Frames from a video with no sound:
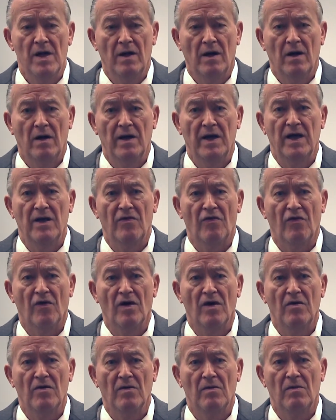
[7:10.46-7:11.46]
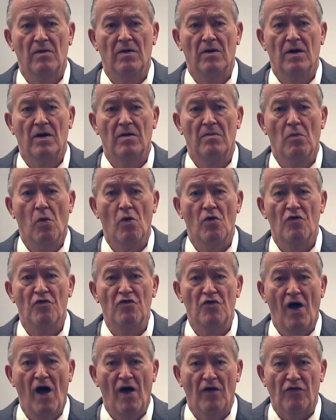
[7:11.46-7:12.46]
it's more
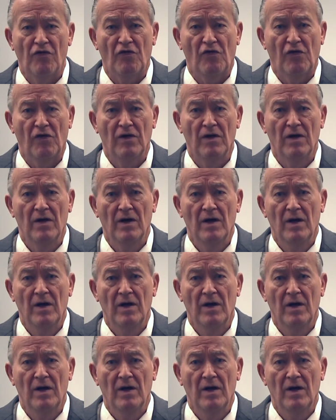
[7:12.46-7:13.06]
just